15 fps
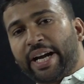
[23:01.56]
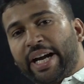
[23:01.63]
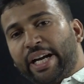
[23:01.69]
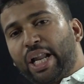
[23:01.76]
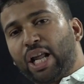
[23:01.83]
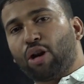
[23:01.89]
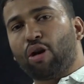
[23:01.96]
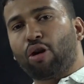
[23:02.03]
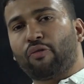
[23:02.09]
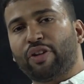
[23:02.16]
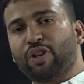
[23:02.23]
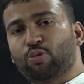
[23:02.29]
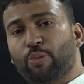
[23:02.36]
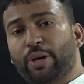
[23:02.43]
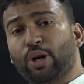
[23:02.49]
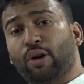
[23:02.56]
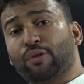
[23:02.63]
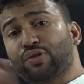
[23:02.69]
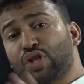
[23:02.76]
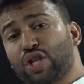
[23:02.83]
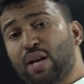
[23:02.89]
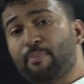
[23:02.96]
anti-clockwise movement
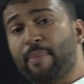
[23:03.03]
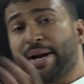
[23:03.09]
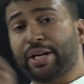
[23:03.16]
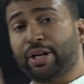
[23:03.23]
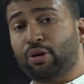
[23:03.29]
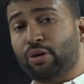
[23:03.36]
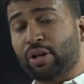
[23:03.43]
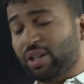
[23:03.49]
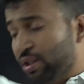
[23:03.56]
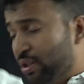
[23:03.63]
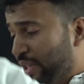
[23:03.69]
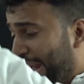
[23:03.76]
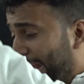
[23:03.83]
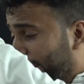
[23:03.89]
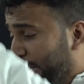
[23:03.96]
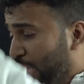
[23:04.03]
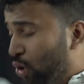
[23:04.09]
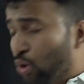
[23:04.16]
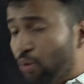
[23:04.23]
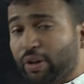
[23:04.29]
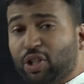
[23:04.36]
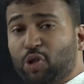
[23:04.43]
of same magnitude is acting
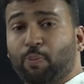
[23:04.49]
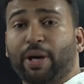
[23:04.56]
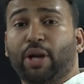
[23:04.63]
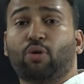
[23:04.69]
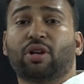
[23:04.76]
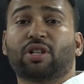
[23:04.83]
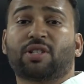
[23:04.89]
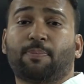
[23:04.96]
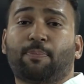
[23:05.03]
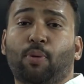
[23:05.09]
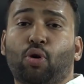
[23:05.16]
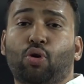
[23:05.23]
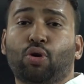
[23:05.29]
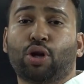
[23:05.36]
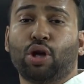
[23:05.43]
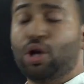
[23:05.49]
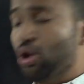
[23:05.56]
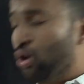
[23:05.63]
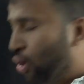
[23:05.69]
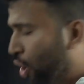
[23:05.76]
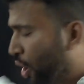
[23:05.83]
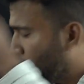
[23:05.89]
over this particular support
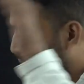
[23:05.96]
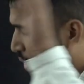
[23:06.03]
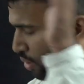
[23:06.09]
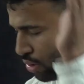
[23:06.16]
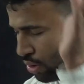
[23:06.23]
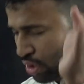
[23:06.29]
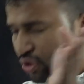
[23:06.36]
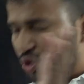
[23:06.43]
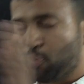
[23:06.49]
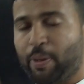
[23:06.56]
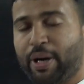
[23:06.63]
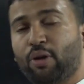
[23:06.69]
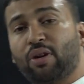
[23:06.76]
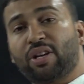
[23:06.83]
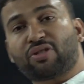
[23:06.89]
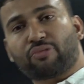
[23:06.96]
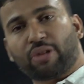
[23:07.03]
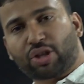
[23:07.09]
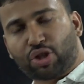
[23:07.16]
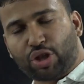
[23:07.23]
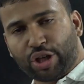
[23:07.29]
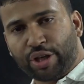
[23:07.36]
or on this particular
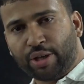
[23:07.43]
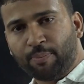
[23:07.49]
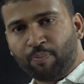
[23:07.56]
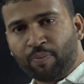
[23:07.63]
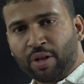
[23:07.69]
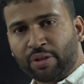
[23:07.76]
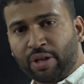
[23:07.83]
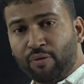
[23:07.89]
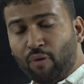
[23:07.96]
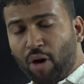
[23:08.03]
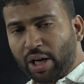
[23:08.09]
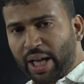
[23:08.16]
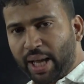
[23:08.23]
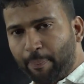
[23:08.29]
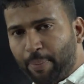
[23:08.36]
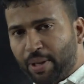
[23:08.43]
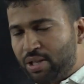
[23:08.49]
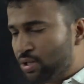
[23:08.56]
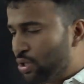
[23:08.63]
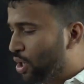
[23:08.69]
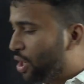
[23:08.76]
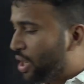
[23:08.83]
structure, then what
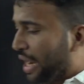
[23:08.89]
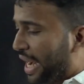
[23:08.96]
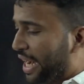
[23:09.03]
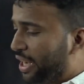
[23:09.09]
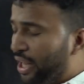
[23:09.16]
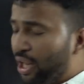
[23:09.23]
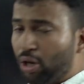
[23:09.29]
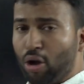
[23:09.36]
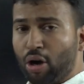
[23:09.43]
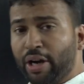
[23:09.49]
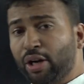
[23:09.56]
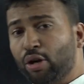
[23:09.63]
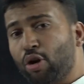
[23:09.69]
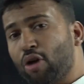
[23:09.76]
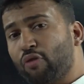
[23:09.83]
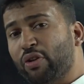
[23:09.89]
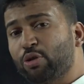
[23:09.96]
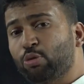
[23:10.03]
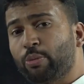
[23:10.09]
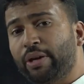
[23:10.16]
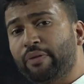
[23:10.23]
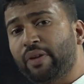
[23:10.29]
happens? Anti-clock and clockwise
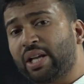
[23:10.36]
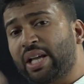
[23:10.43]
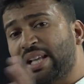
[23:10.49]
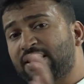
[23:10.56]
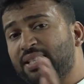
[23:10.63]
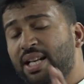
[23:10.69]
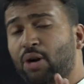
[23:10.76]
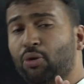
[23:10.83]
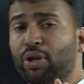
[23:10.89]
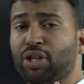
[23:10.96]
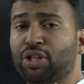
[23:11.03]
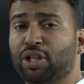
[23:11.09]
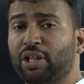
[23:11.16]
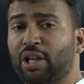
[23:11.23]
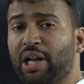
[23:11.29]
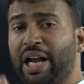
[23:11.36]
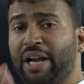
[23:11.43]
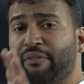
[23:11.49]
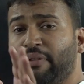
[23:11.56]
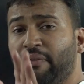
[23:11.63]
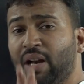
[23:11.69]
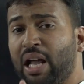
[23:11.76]
movement will cancel out each other
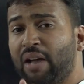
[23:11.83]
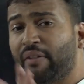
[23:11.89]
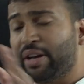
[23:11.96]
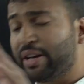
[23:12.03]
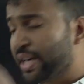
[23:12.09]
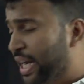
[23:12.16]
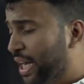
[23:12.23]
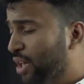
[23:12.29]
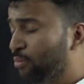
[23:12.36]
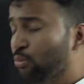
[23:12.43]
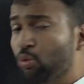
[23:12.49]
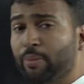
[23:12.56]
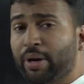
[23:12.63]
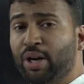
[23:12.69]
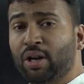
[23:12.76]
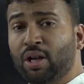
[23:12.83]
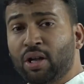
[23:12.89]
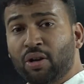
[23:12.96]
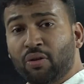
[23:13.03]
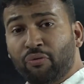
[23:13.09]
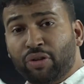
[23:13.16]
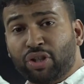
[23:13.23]
and we will have a net movement
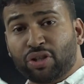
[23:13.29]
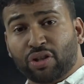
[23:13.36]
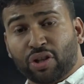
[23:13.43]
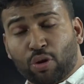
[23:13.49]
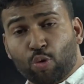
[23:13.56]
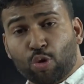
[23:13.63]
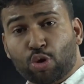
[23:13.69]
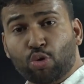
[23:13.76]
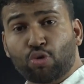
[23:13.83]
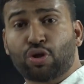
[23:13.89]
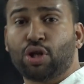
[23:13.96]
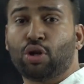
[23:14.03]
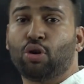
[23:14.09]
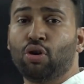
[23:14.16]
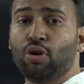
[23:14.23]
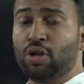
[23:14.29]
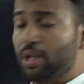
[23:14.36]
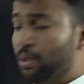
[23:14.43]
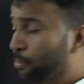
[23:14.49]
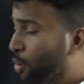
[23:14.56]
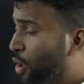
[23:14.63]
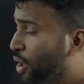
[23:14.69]
which is equals to
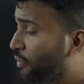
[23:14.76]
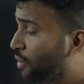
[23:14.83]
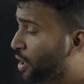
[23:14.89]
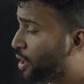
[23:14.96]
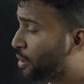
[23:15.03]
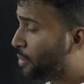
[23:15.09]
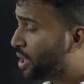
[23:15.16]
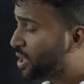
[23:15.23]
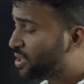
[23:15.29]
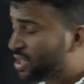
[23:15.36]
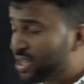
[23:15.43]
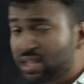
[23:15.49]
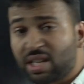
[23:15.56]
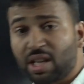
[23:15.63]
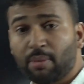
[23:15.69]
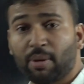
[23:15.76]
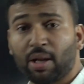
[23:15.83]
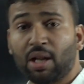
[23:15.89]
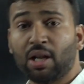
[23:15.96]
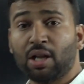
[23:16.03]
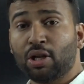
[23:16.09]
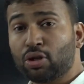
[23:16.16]
0, body will remain
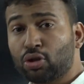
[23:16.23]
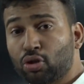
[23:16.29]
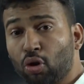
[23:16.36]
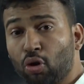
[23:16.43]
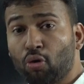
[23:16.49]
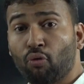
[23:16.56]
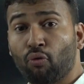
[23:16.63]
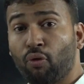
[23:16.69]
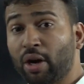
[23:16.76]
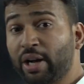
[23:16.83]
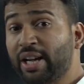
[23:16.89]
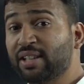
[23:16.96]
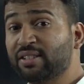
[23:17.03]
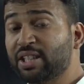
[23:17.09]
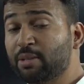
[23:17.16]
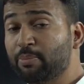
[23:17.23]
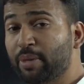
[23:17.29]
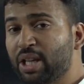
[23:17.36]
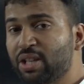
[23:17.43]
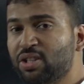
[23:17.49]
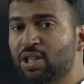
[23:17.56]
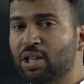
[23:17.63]
stable. So what does it
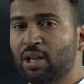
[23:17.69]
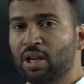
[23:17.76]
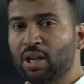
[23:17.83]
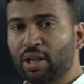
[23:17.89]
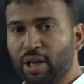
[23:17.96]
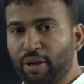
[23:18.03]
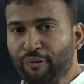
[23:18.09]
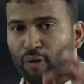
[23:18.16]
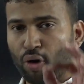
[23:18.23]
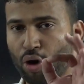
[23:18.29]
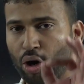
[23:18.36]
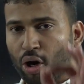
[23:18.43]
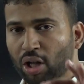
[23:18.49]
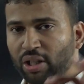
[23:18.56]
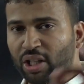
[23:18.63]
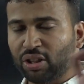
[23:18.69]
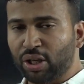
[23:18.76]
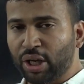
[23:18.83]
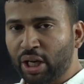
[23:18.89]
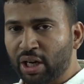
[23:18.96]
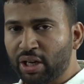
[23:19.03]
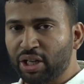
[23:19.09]
mean? If all the
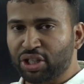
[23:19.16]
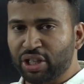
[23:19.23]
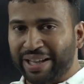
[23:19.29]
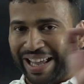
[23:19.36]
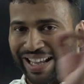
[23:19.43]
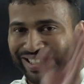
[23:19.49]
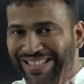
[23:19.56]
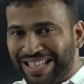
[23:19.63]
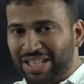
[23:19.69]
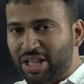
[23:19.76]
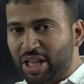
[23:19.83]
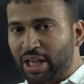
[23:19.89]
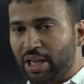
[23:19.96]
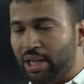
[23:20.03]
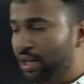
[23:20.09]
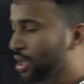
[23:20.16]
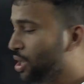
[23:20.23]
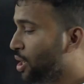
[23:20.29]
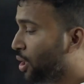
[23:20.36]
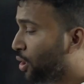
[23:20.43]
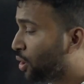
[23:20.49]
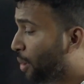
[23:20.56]
three conditions exist
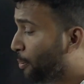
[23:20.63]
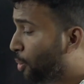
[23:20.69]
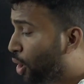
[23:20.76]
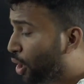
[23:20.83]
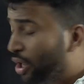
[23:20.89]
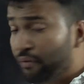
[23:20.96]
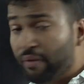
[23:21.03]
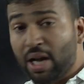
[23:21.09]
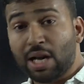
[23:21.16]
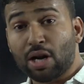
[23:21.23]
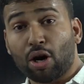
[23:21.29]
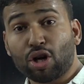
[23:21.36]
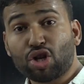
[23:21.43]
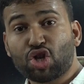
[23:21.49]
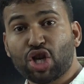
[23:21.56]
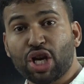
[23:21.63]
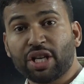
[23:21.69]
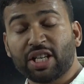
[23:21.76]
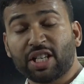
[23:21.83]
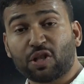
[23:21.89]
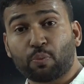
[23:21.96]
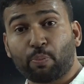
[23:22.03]
here, the body will not
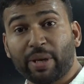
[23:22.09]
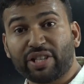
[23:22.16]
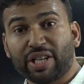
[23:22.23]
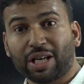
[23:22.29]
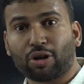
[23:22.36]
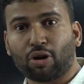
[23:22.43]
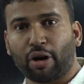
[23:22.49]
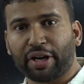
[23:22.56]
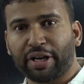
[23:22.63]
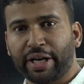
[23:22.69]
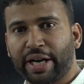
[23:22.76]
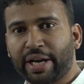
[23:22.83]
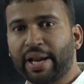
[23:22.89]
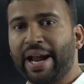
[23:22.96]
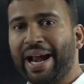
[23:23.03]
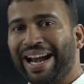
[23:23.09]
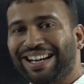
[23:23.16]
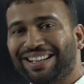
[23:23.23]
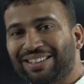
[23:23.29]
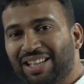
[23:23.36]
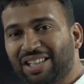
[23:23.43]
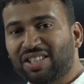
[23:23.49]
change its basic coordinate,
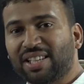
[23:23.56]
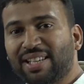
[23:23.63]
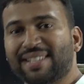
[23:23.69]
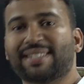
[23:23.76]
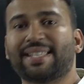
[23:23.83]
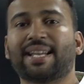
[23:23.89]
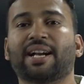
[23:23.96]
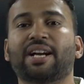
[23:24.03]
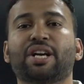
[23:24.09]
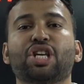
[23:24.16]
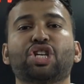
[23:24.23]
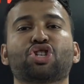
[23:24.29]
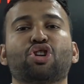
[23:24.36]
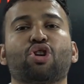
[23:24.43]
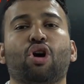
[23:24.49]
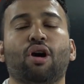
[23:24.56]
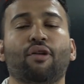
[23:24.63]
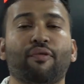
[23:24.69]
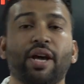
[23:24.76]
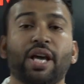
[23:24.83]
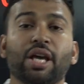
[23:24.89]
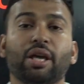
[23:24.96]
and this is the condition
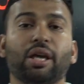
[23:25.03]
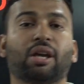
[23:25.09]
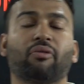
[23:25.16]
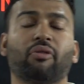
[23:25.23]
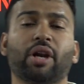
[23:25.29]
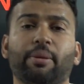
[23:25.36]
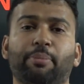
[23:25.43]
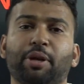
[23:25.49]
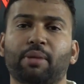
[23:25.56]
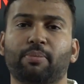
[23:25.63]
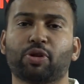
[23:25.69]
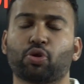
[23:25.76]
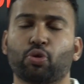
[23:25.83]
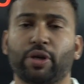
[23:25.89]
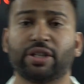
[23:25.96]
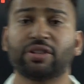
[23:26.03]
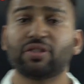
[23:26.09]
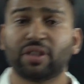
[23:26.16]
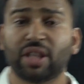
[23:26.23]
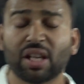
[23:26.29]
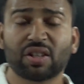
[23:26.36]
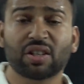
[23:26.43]
of equilibrium, students.
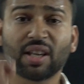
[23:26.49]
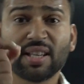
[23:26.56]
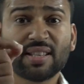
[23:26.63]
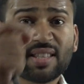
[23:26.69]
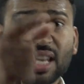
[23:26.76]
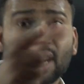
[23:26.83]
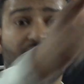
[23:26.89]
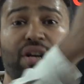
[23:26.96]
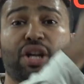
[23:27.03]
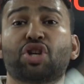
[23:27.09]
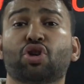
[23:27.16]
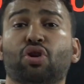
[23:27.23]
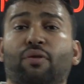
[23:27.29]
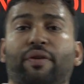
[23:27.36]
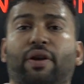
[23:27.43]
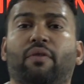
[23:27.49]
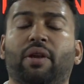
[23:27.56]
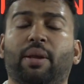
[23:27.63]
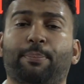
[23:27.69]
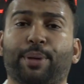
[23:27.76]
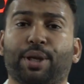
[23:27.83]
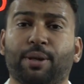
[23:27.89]
This is the condition of
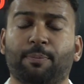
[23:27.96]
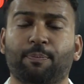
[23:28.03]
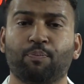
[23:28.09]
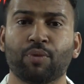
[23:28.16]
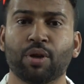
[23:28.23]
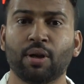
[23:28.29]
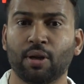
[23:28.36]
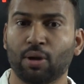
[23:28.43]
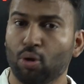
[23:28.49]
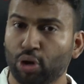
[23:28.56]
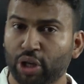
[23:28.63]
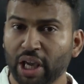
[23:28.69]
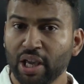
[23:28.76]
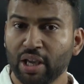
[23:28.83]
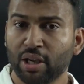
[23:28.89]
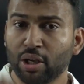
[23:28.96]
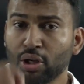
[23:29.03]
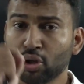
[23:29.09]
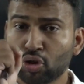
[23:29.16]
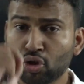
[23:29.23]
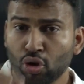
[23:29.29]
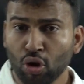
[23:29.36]
equilibrium. Okay,
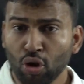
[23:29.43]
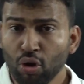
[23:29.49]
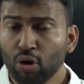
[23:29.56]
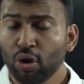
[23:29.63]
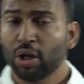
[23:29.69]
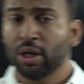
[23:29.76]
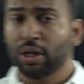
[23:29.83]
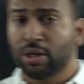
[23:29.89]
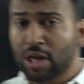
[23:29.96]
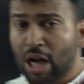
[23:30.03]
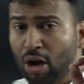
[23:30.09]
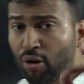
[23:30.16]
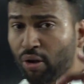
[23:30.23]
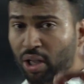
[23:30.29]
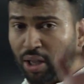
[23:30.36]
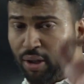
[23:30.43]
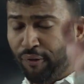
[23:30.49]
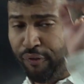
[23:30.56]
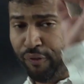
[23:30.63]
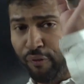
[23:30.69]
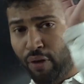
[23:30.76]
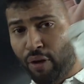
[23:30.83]
so now
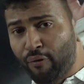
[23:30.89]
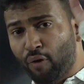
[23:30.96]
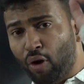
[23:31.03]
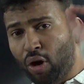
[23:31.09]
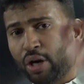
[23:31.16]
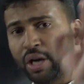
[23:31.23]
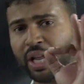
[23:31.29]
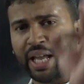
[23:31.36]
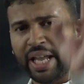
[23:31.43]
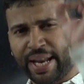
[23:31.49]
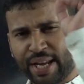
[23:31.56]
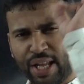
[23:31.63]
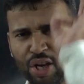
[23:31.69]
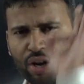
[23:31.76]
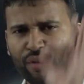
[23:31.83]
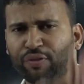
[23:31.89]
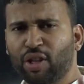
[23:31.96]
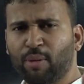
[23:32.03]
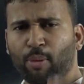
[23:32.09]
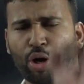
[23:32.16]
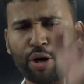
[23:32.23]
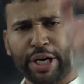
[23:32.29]
if we want any of
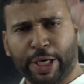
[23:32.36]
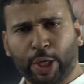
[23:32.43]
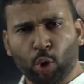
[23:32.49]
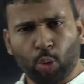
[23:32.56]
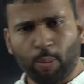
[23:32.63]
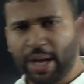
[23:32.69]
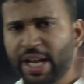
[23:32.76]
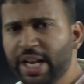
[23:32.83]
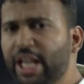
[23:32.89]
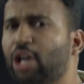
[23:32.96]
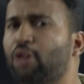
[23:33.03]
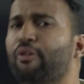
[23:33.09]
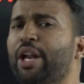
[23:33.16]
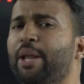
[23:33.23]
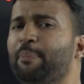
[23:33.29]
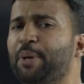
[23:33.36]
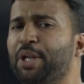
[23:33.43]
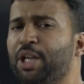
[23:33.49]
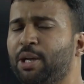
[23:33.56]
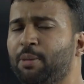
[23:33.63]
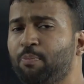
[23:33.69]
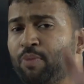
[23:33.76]
the body to be in
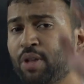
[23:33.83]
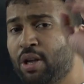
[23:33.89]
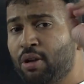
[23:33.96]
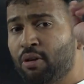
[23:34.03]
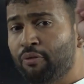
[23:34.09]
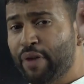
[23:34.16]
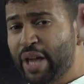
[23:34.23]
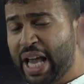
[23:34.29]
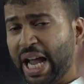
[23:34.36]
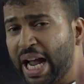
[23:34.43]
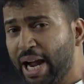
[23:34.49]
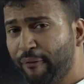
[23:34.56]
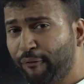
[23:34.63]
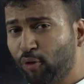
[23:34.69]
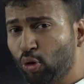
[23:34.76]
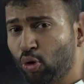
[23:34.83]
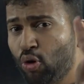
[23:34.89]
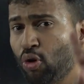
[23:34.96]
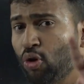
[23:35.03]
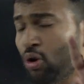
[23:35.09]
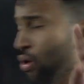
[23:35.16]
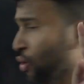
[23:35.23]
equilibrium, we have to